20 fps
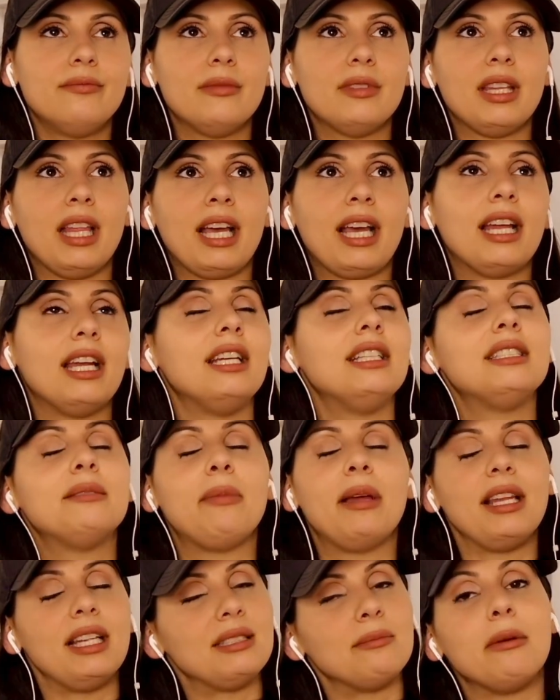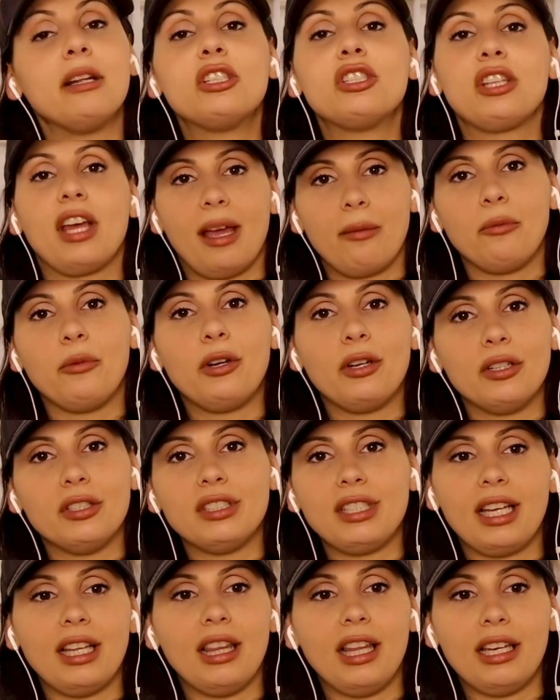like, I didn't spend as much time with her
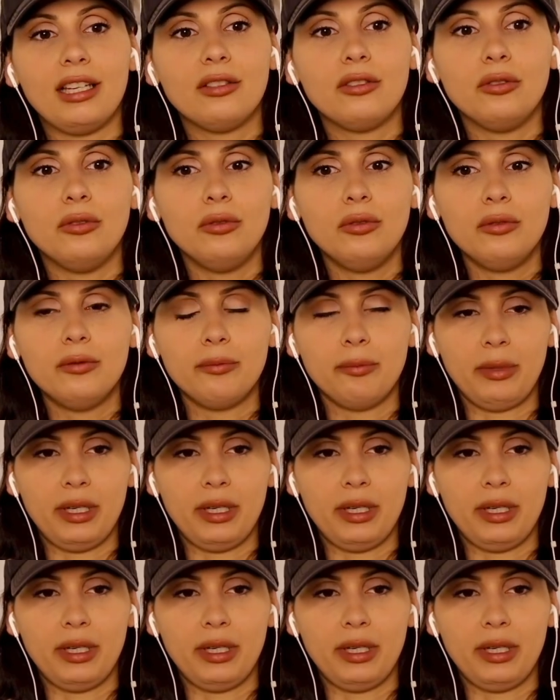as I'd like to,